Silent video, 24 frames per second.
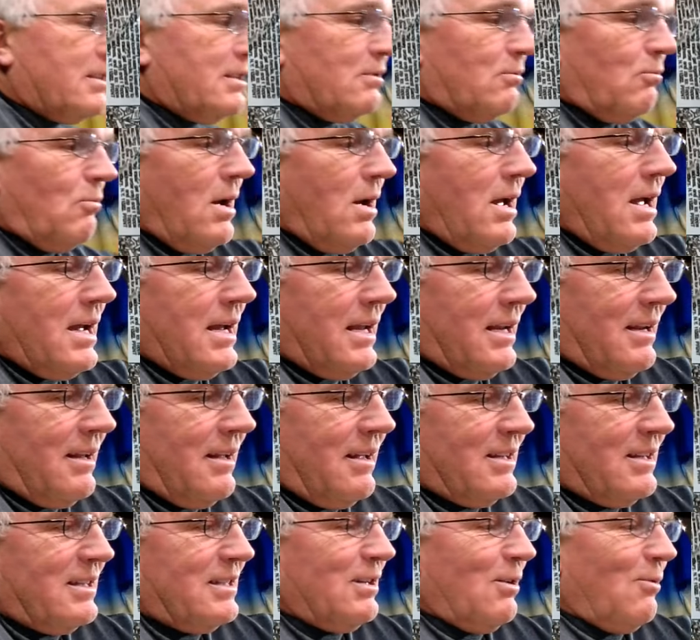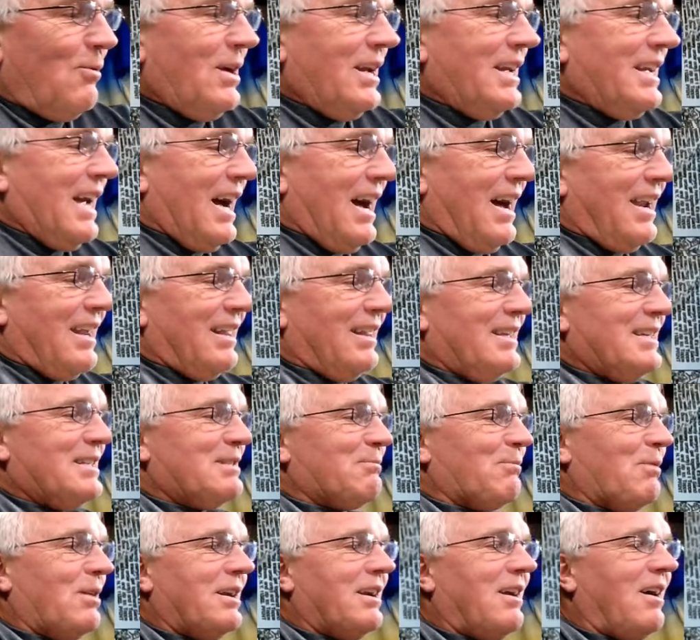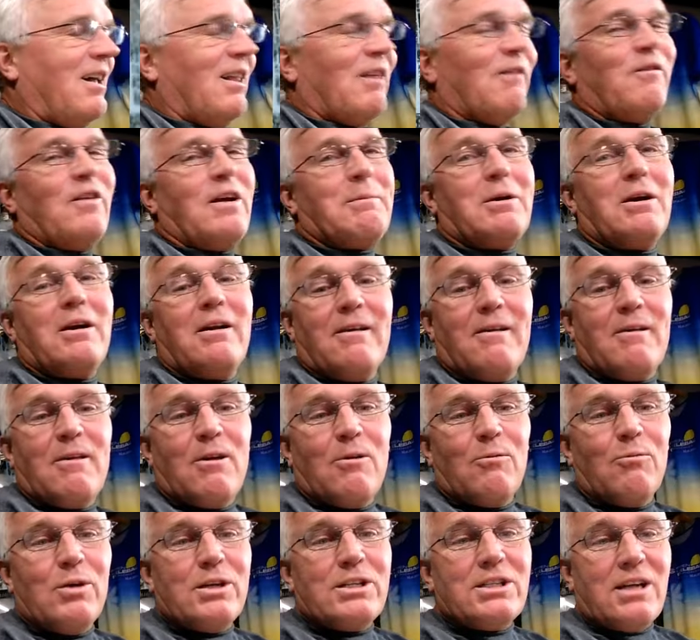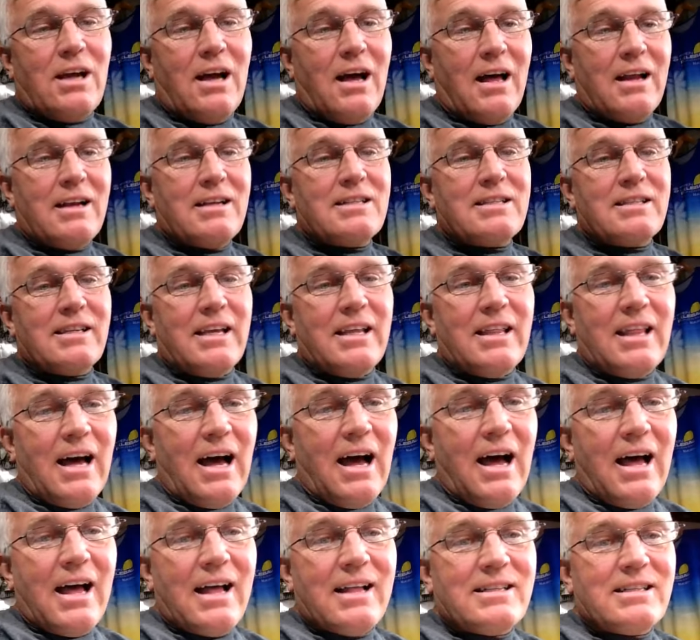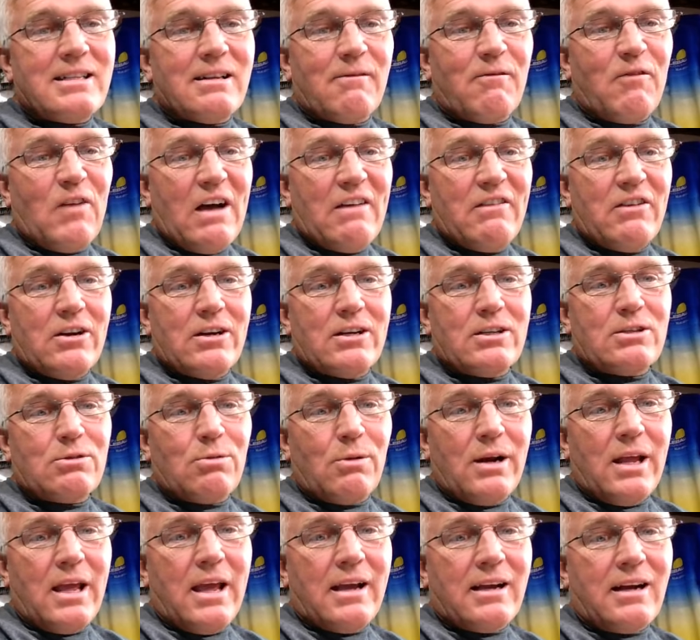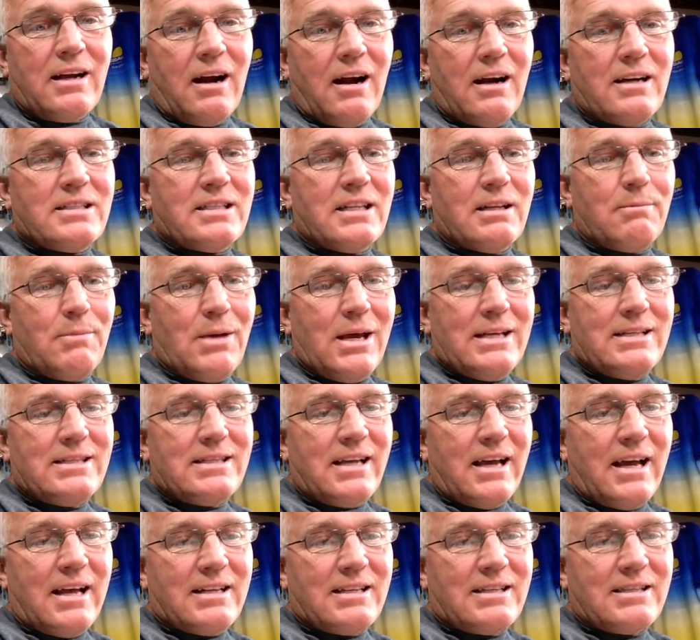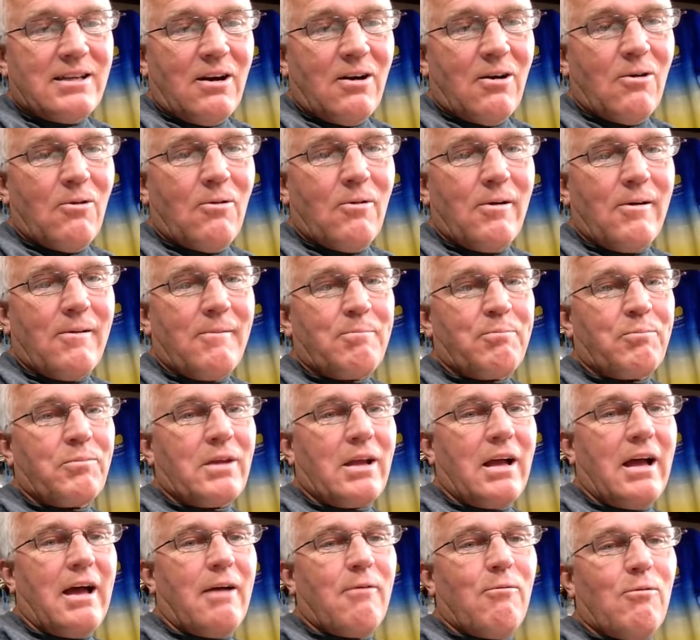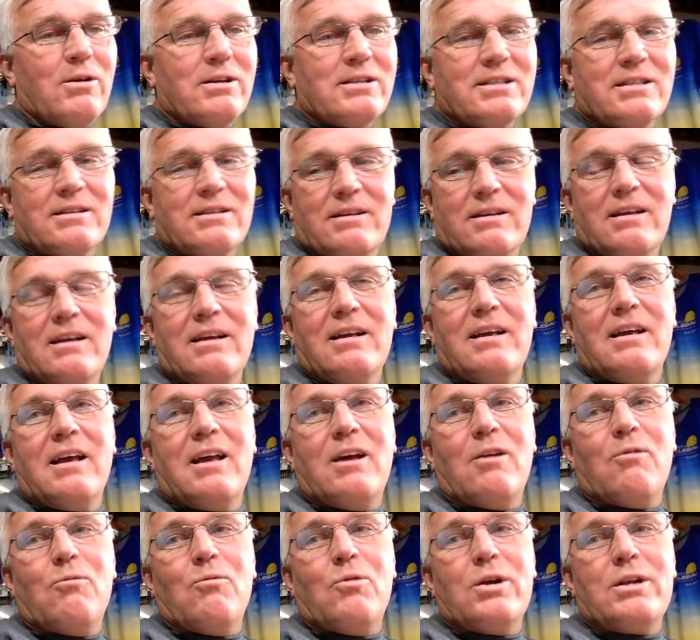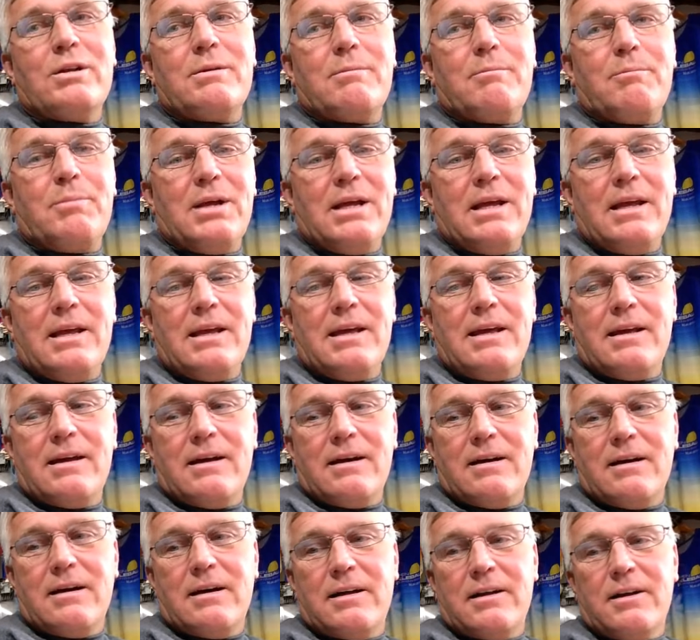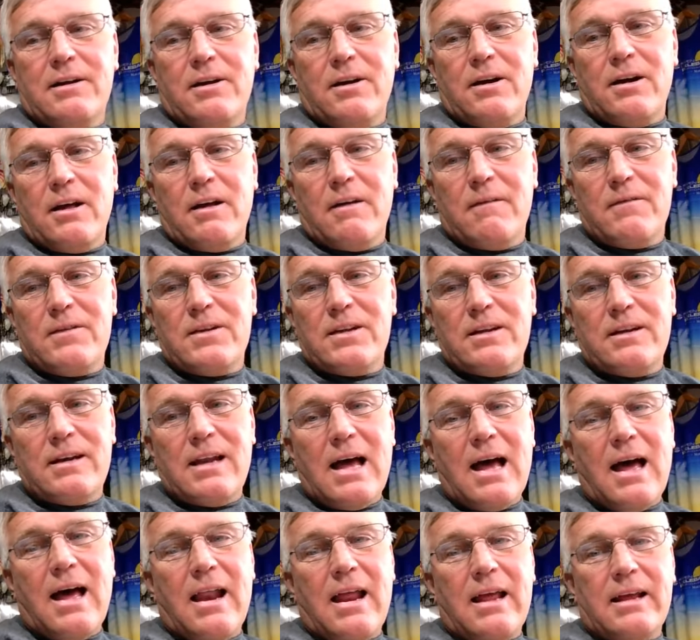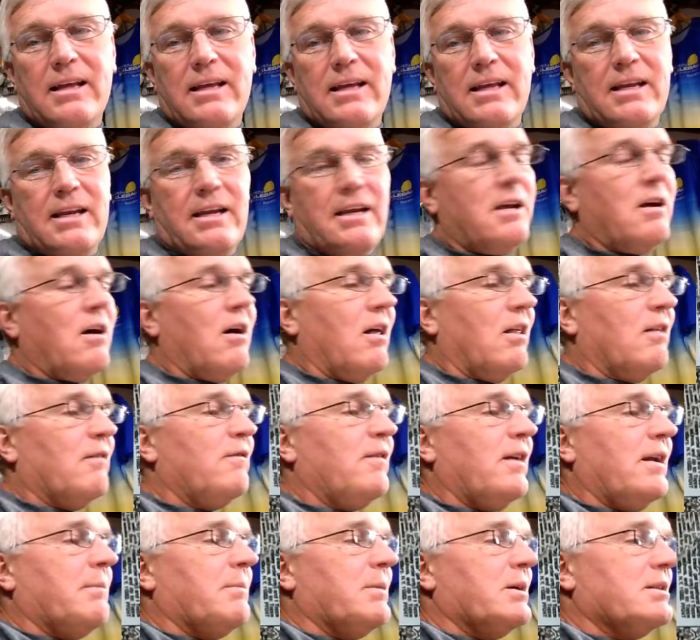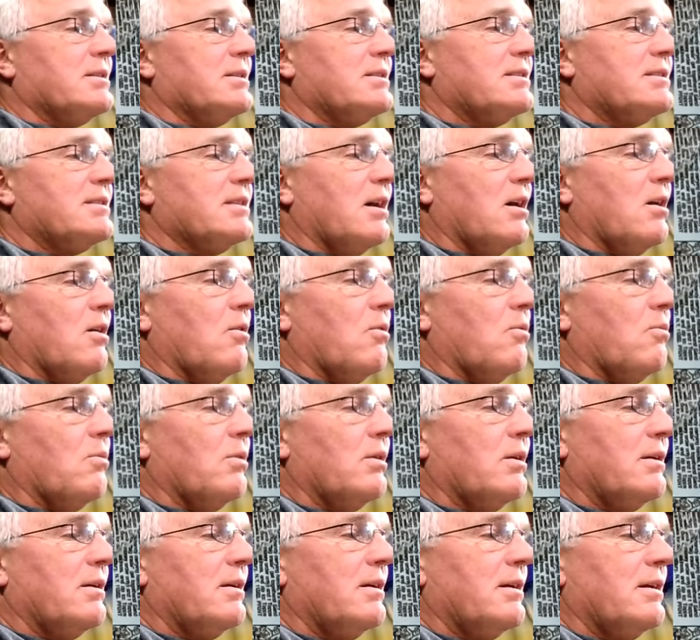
Sweet. So we got at least one Hall of Famer, which honestly, the odds, 528 cards in the base set. So it wouldn't be unheard of to not get any Hall of Famers. So